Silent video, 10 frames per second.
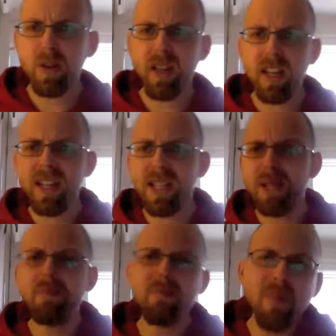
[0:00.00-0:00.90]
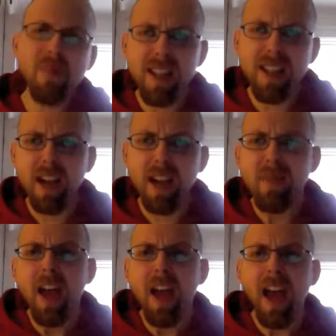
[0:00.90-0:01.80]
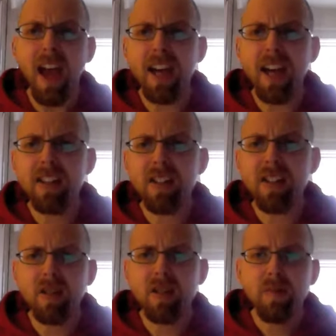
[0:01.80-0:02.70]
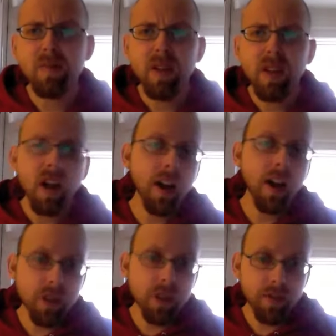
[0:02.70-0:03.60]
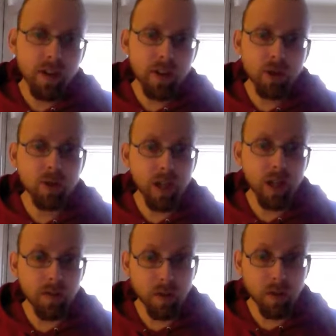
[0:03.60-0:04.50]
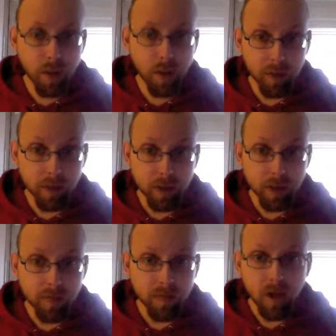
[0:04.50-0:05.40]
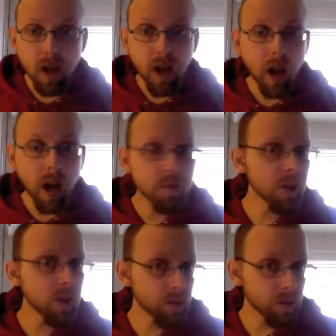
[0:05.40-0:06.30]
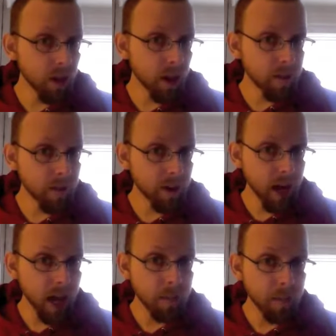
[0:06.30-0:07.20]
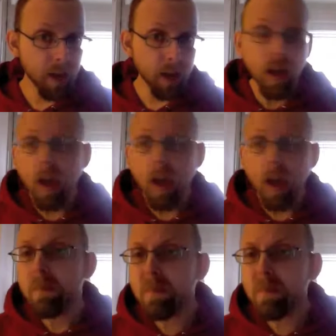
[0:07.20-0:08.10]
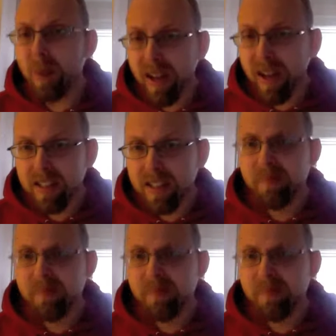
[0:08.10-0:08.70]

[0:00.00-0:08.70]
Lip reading: it's Monday, and I've just finished reading everyone's papers. In general, I'm very happy, but